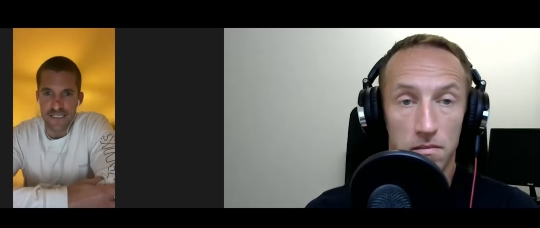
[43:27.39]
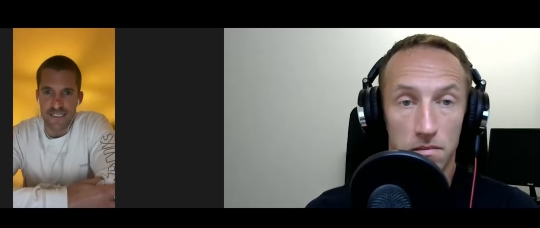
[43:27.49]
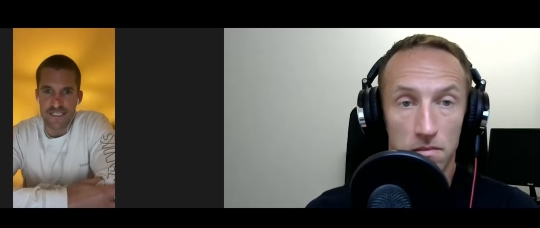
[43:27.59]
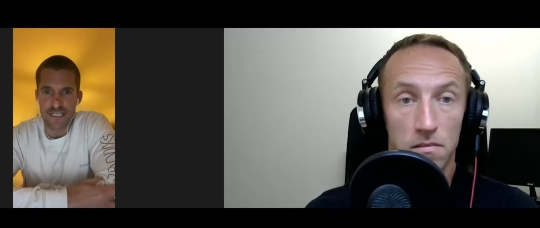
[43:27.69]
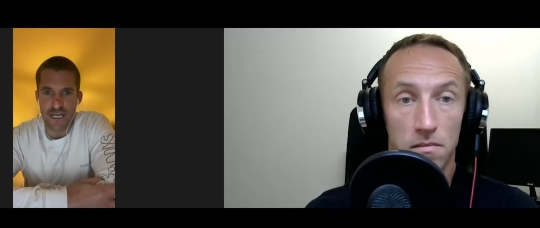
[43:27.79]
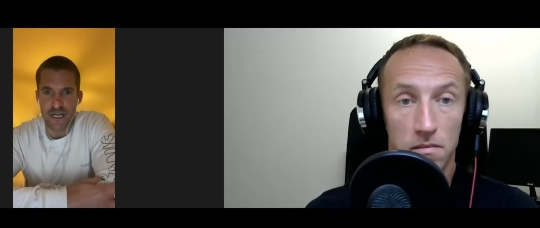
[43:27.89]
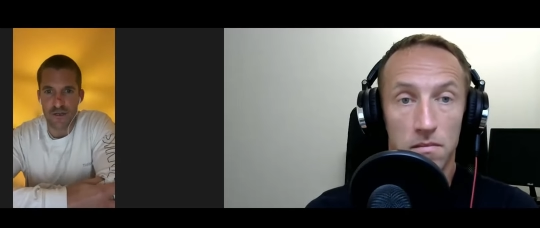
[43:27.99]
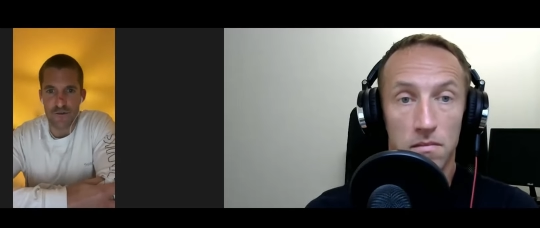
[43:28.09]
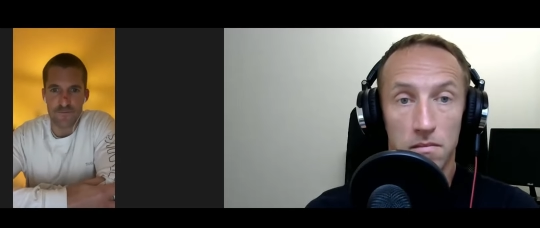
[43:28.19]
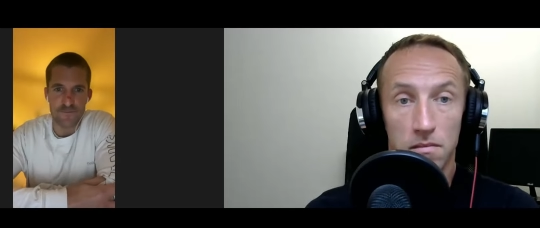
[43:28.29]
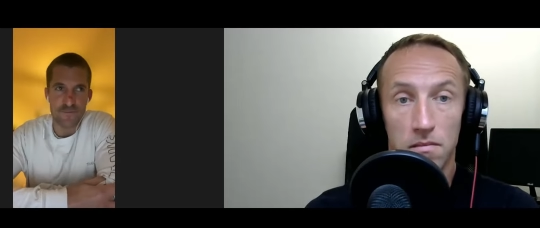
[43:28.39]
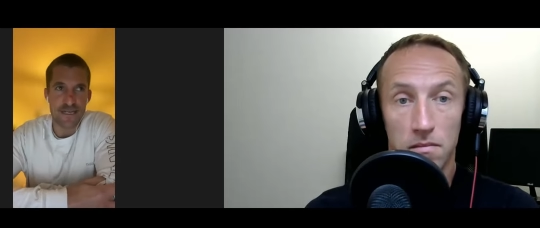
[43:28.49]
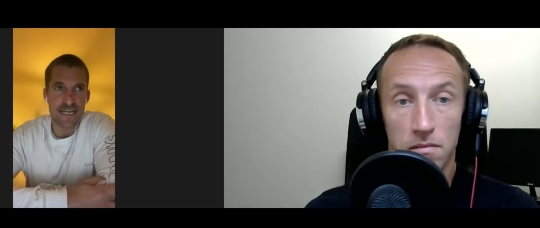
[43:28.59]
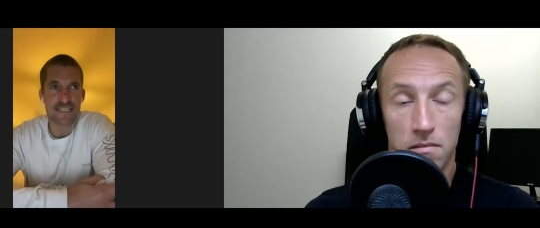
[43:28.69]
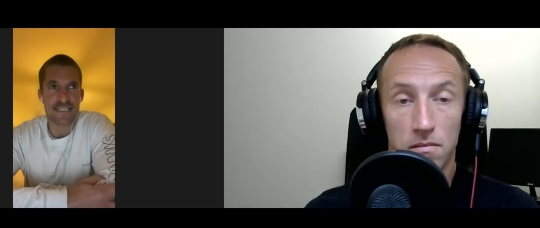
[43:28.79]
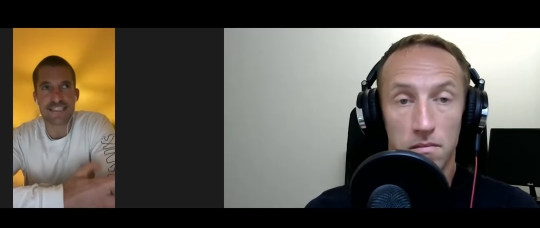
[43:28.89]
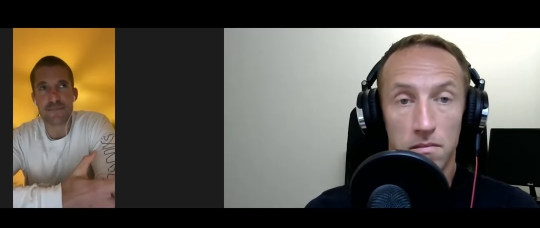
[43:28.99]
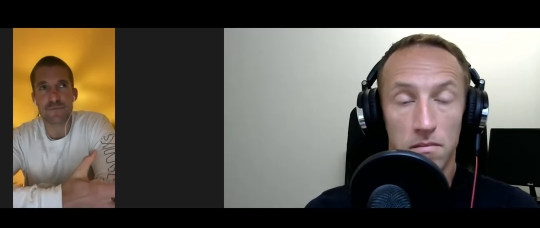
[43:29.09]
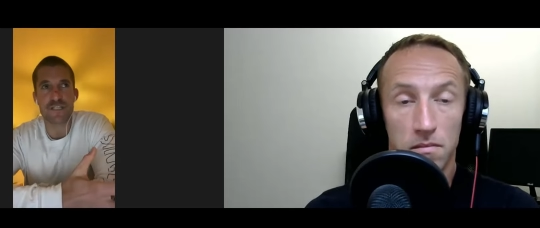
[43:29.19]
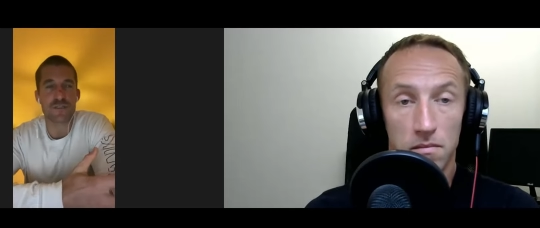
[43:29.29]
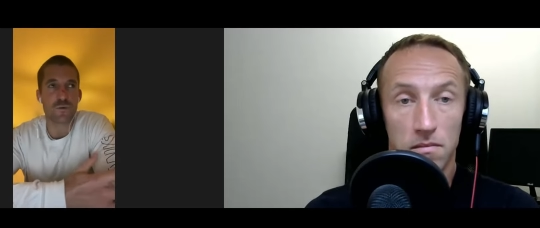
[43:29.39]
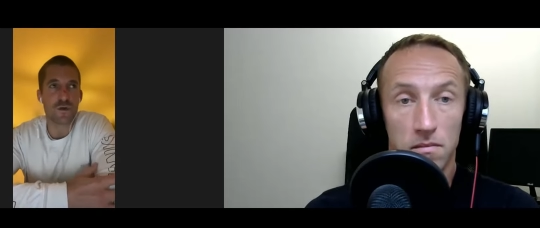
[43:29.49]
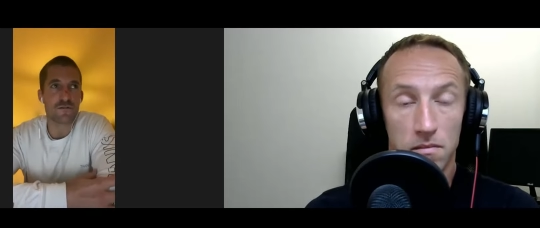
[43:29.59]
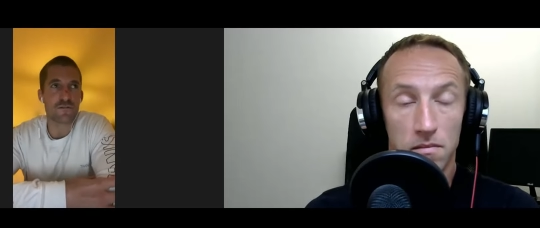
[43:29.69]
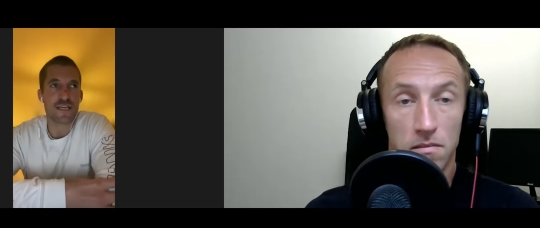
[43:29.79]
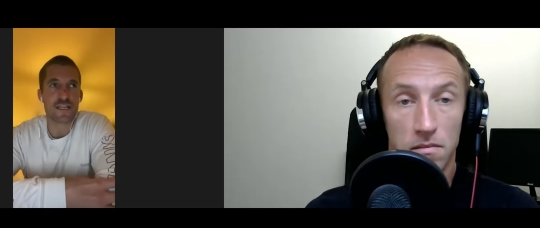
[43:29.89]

Speaker 1: So it's it's similar to what the